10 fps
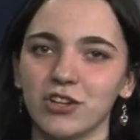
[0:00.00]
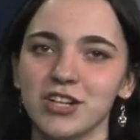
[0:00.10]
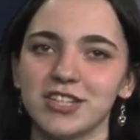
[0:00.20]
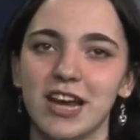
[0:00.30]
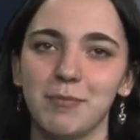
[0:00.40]

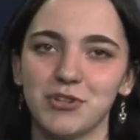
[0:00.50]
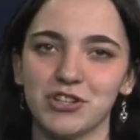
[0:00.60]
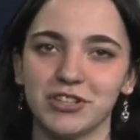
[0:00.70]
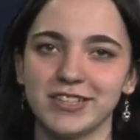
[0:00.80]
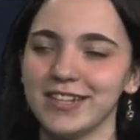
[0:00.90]
Current
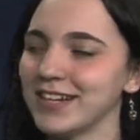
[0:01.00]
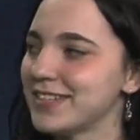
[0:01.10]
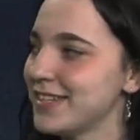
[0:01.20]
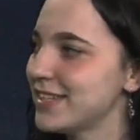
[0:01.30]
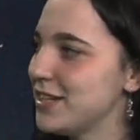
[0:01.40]
temperature sitting at
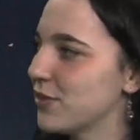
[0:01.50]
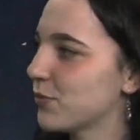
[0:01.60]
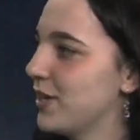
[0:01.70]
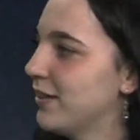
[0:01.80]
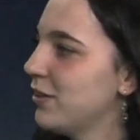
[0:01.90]

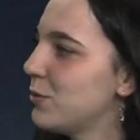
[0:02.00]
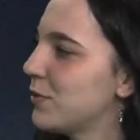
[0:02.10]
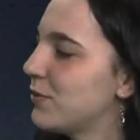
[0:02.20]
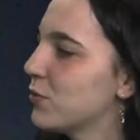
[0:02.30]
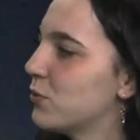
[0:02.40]
63, a little
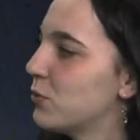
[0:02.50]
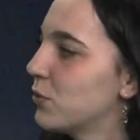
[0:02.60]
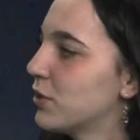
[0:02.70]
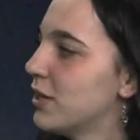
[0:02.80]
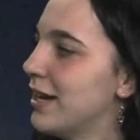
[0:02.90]
bit of a
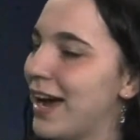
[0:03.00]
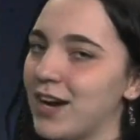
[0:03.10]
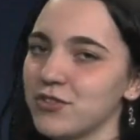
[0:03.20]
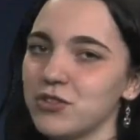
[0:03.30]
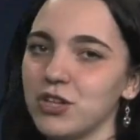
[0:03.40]
cooler
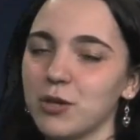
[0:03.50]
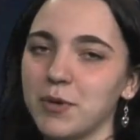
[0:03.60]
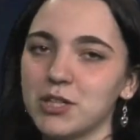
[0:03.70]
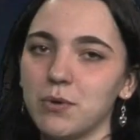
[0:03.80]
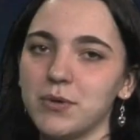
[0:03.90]
afternoon
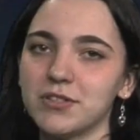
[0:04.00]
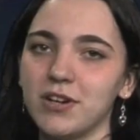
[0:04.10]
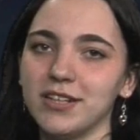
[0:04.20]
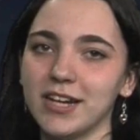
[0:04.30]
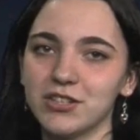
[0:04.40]
compared to what we
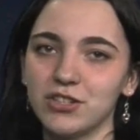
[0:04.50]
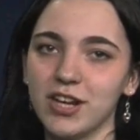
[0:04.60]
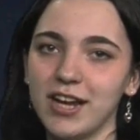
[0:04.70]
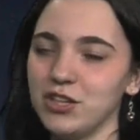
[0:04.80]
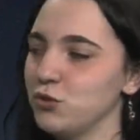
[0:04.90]
saw yesterday.